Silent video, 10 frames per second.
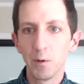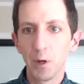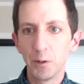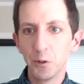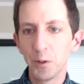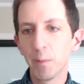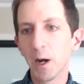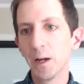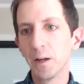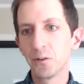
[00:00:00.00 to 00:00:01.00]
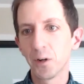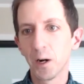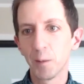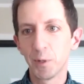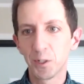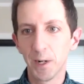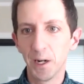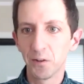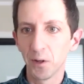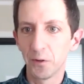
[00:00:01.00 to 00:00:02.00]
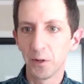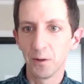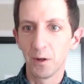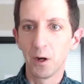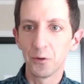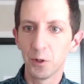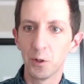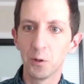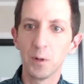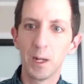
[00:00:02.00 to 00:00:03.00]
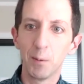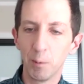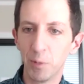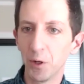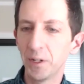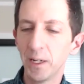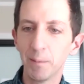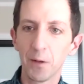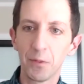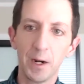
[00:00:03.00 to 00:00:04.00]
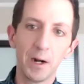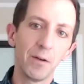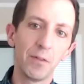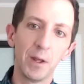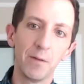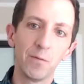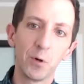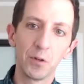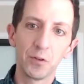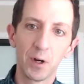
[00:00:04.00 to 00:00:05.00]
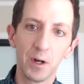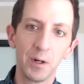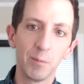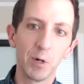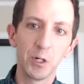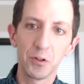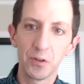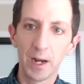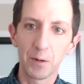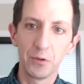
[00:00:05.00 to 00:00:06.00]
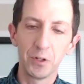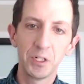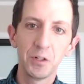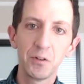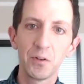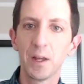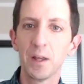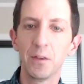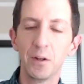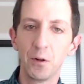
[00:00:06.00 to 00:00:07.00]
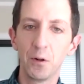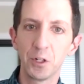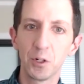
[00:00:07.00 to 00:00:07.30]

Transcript: Using my startup experience, I was also able to build a team out there that focused on mergers and acquisitions and the diligence